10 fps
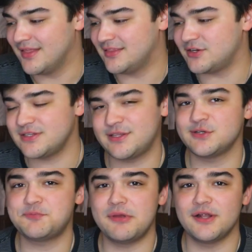
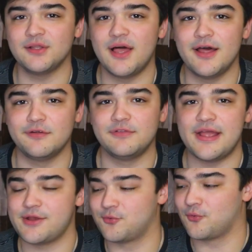There's been a lot of
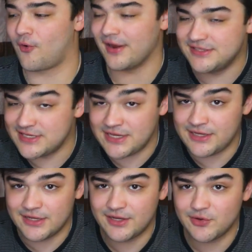like
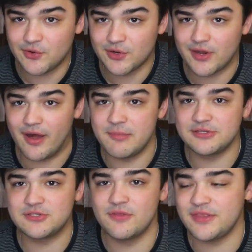racy
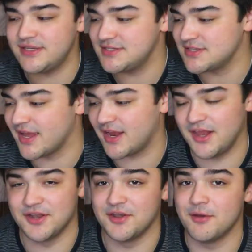comments on these,
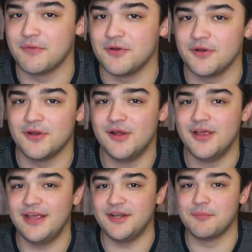like in number
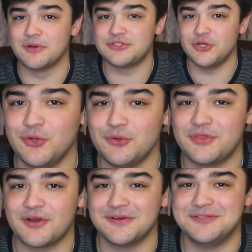two,
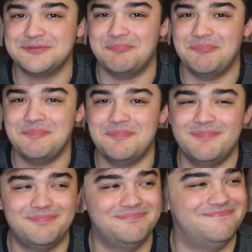there's
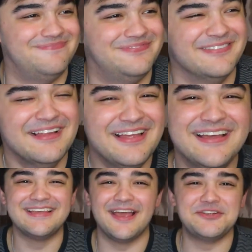
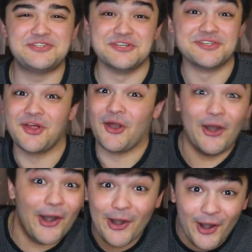Gage just
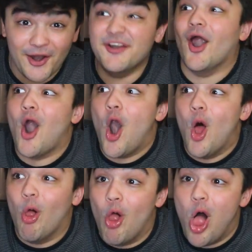
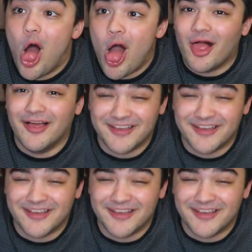burped